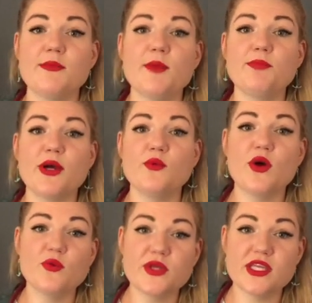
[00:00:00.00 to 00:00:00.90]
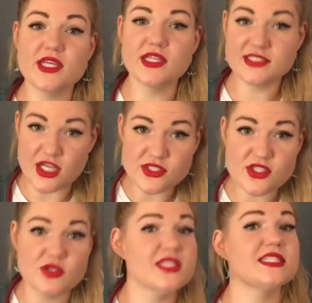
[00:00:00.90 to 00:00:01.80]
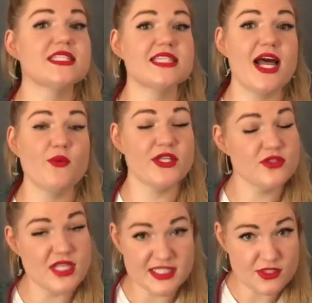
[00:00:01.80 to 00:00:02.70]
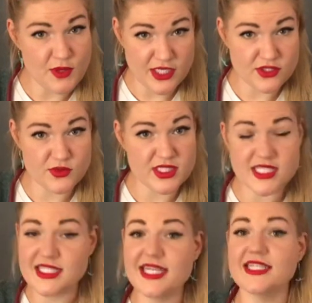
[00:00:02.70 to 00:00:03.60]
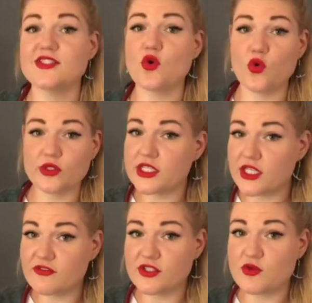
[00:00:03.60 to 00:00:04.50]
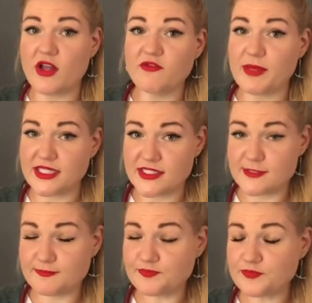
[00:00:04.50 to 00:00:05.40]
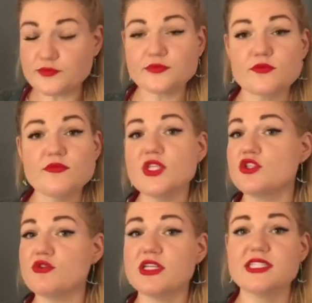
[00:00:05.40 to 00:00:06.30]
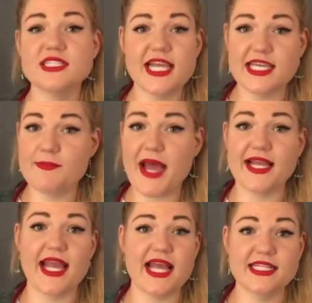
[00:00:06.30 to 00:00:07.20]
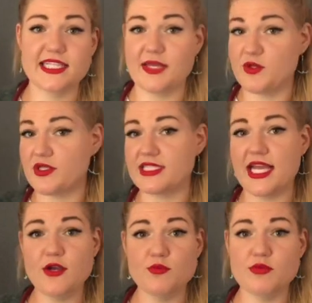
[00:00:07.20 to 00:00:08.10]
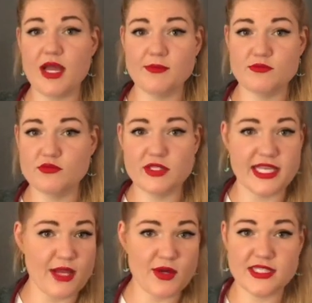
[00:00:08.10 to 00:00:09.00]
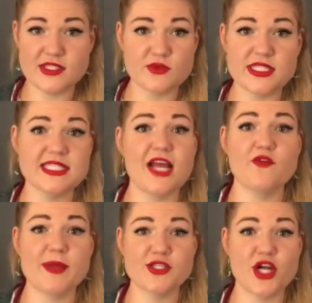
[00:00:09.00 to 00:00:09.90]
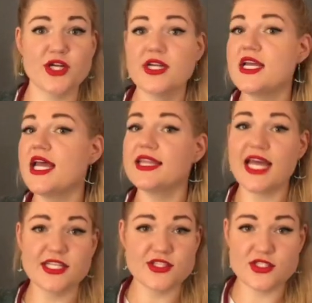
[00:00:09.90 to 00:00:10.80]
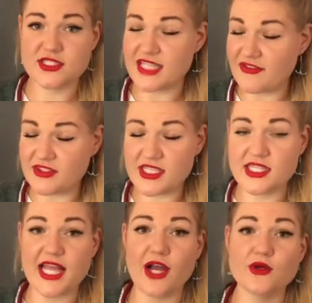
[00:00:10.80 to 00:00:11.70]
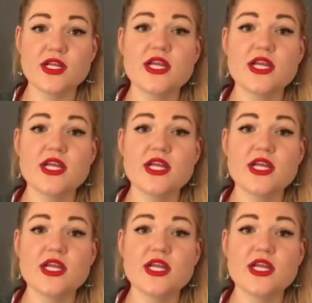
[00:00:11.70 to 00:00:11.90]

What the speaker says: But what we tell students is that when you sign this records release, it is only good for 12 months. You can take it back at any time. You can say, oh, I want this release out of my chart. That is definitely allowed.